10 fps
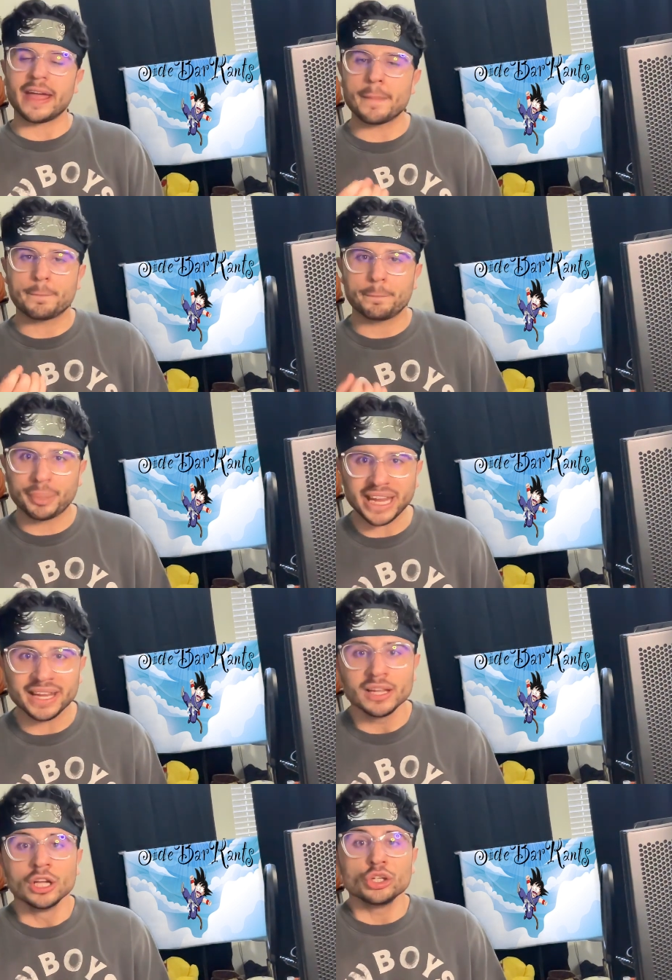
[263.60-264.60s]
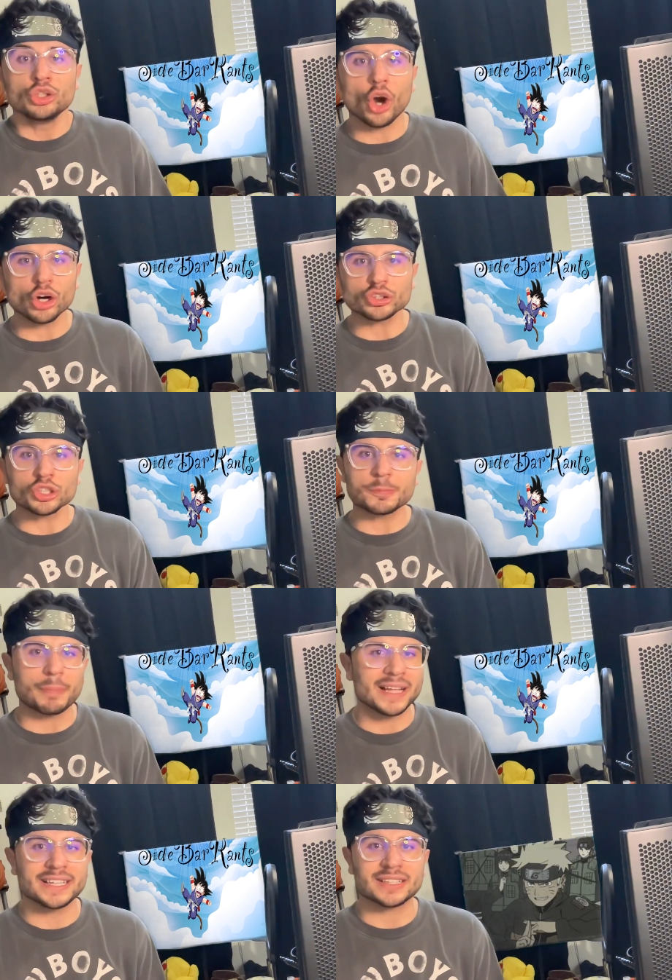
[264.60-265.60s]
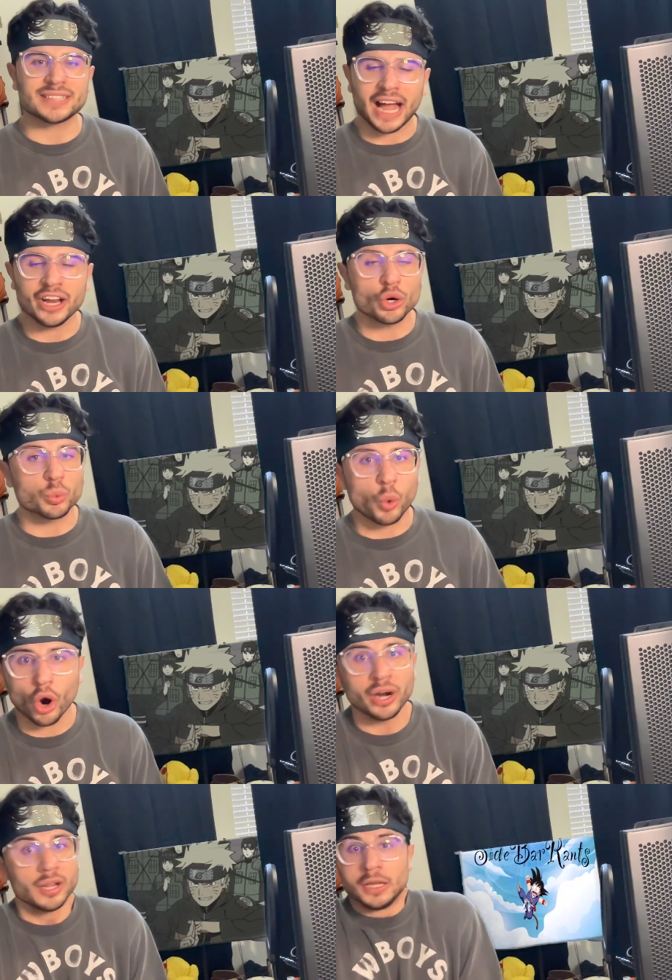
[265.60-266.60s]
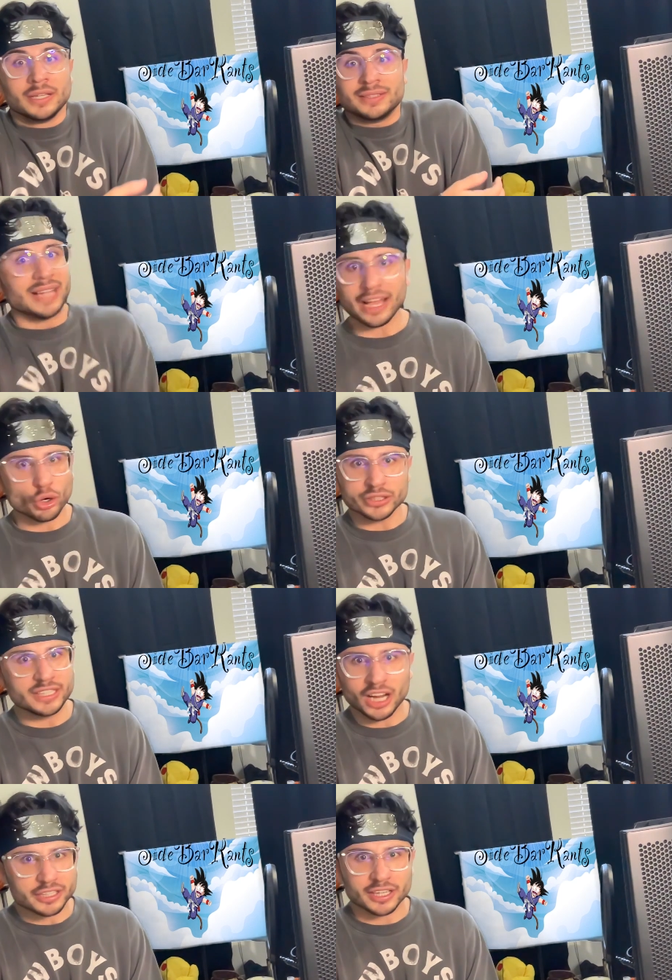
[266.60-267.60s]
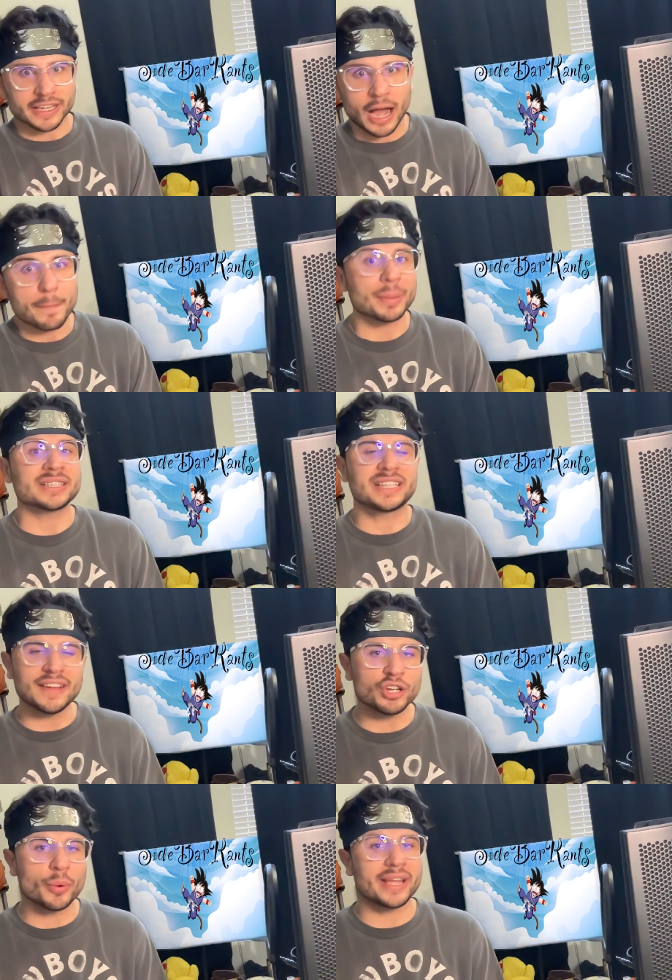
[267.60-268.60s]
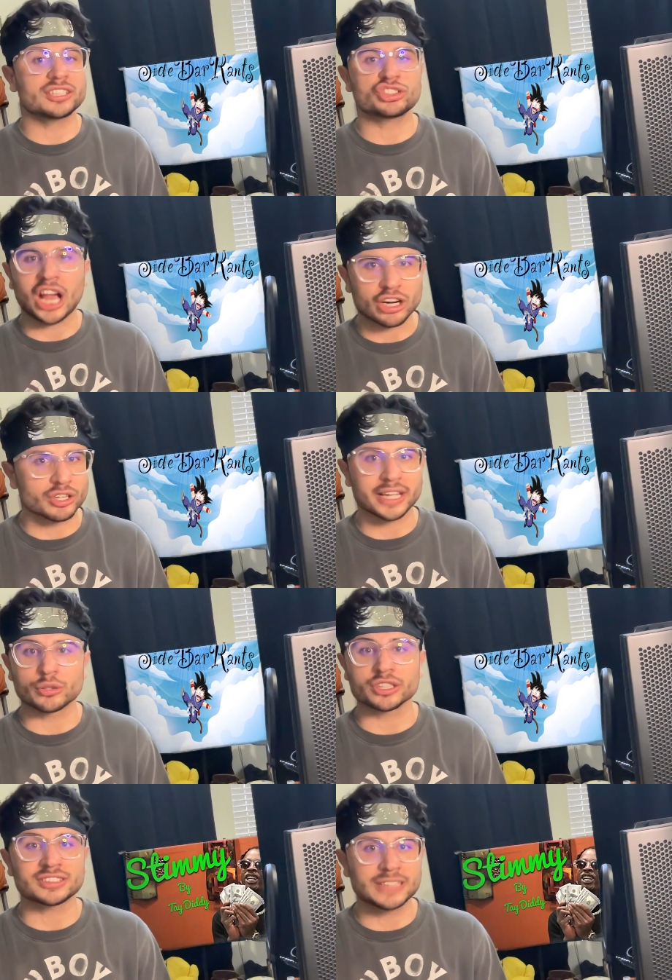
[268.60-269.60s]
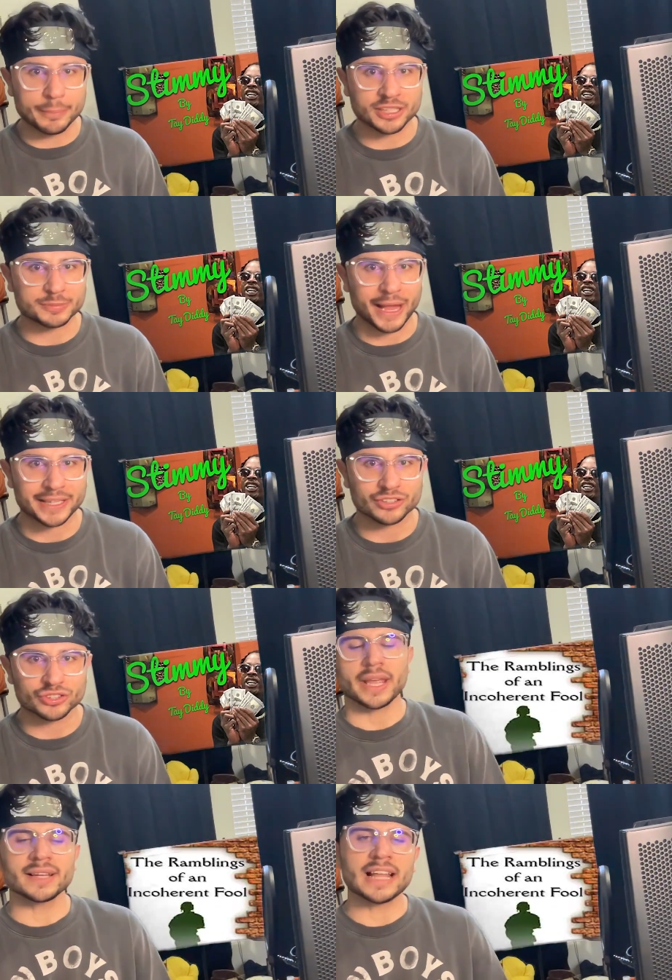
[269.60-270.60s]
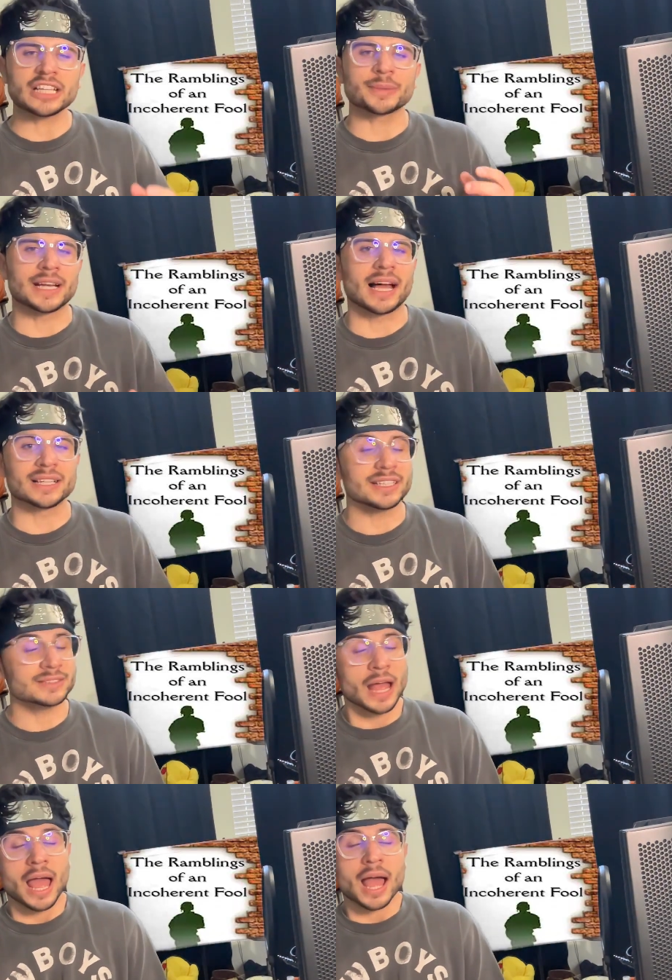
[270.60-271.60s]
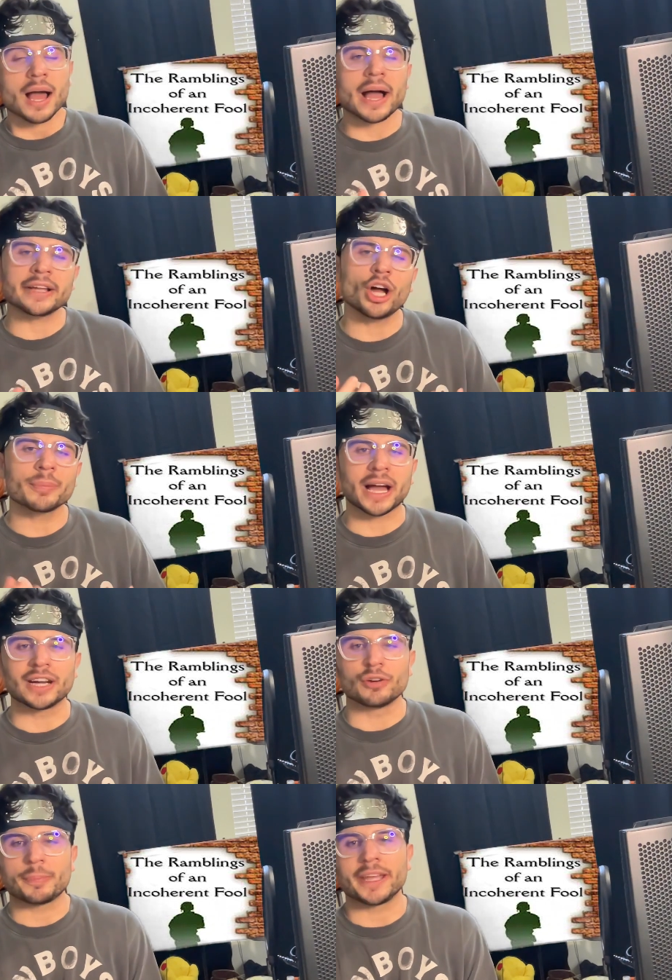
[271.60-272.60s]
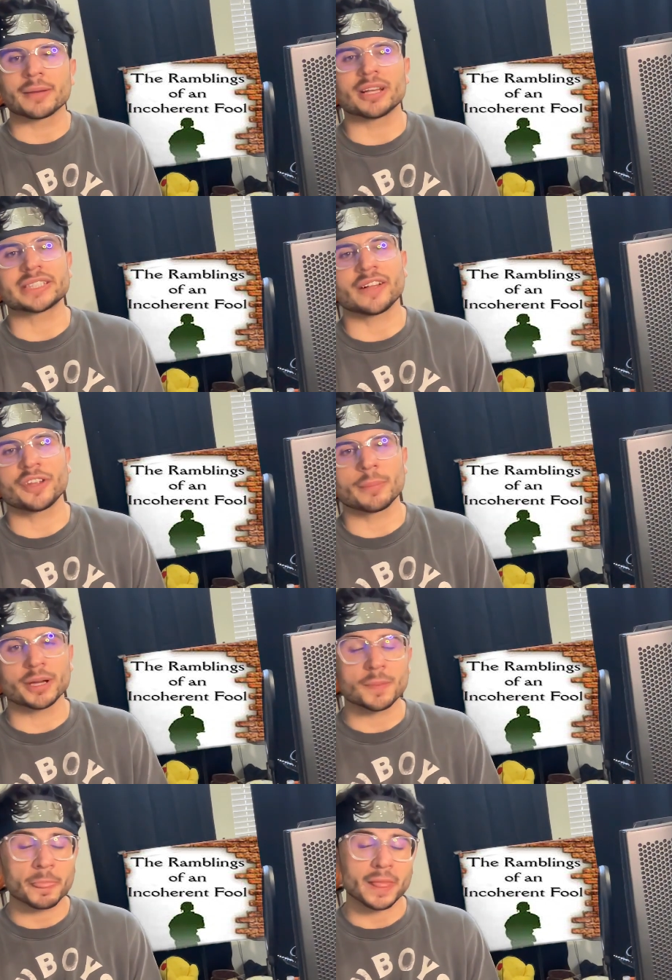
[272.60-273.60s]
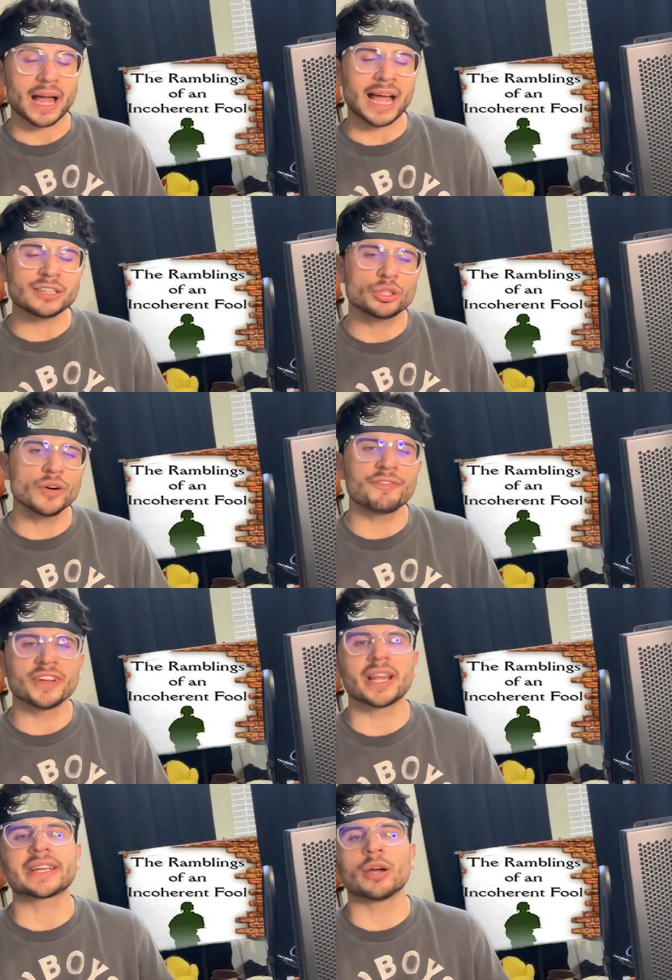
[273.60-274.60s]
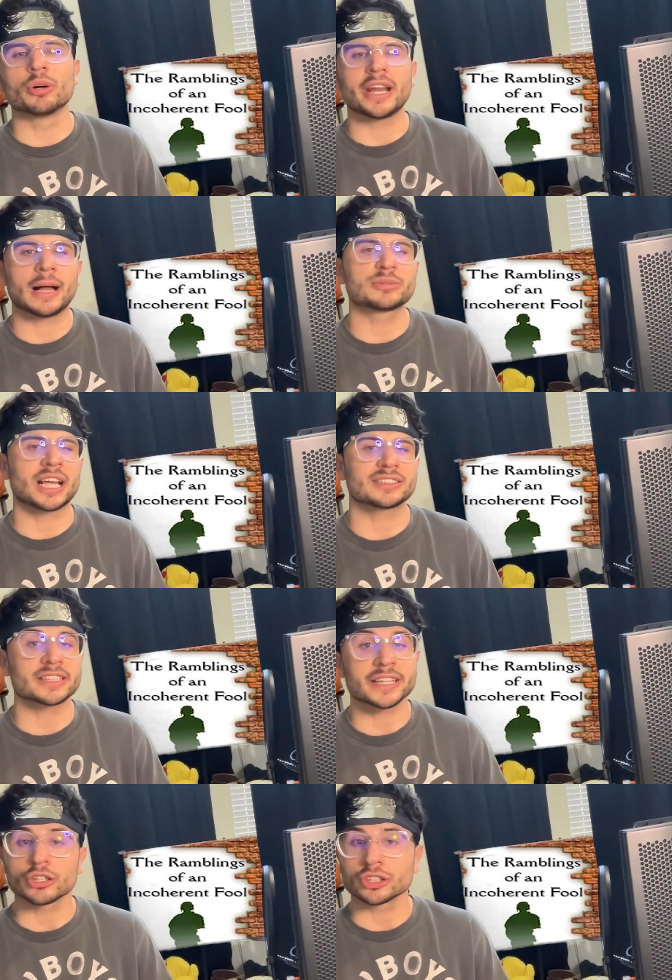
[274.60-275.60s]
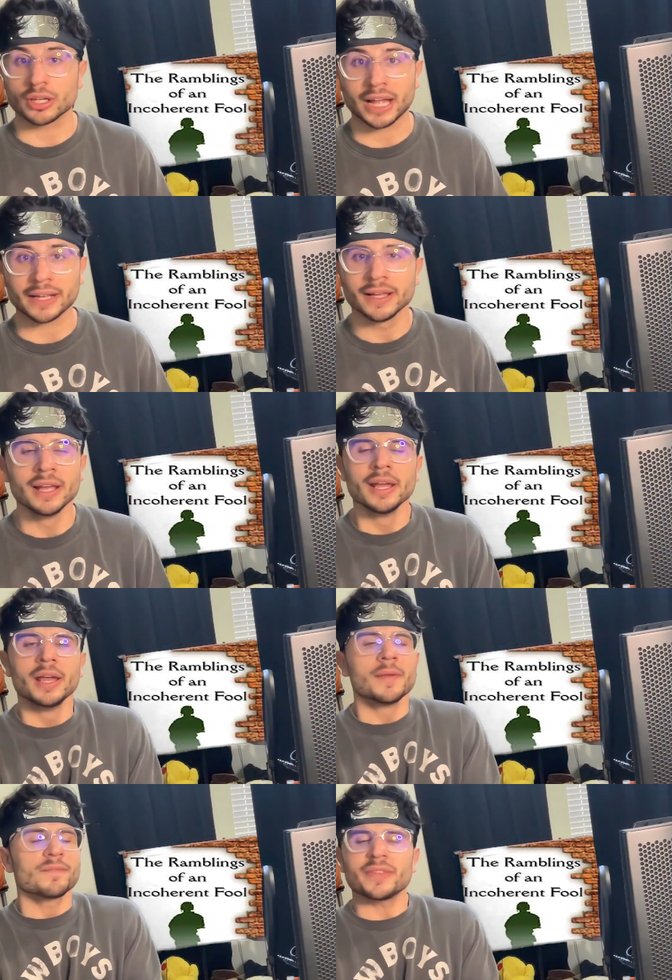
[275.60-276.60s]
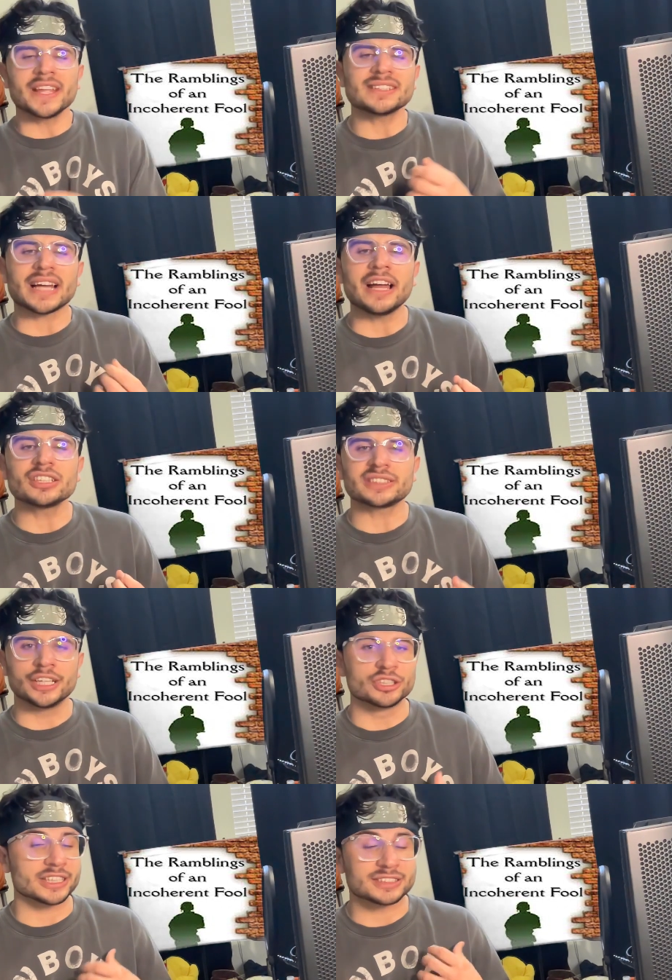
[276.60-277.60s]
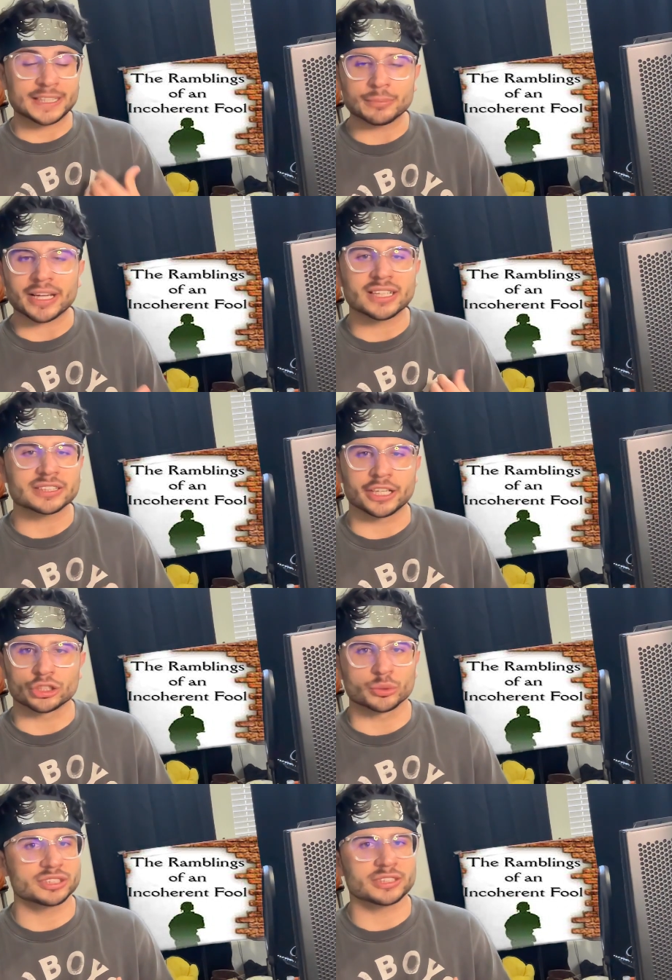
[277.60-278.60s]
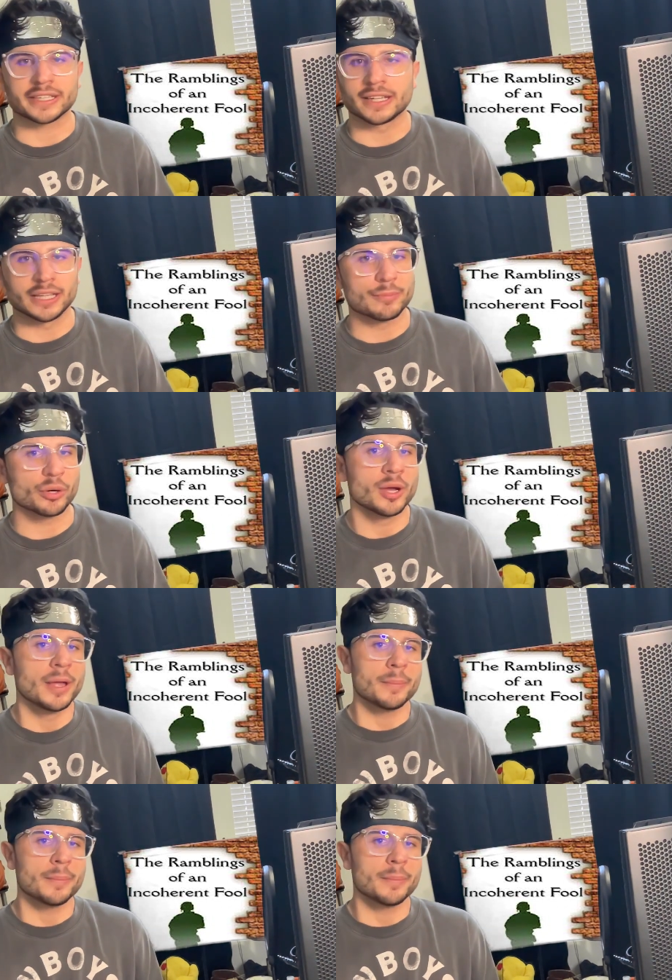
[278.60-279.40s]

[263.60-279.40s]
And B, Naruto spent the entire war not only knuckling up, but giving away his chakra like it was a stimulus package. And last but not least, I know I'm kind of repeating myself here, but I do feel like it would help Sasuke's character a lot. The entire series, it seemed like his character was stuck in limbo.